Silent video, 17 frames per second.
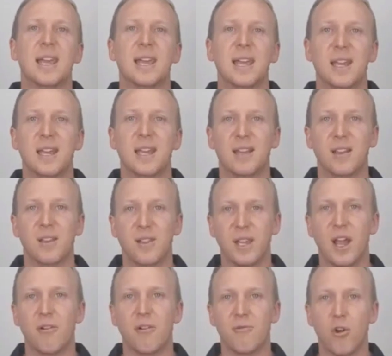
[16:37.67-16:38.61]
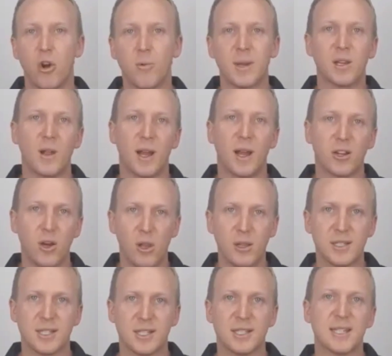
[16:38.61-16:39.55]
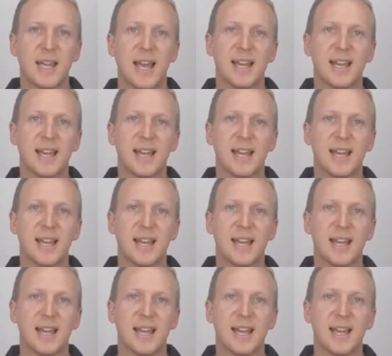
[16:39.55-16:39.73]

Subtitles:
in the aerobic glycolysis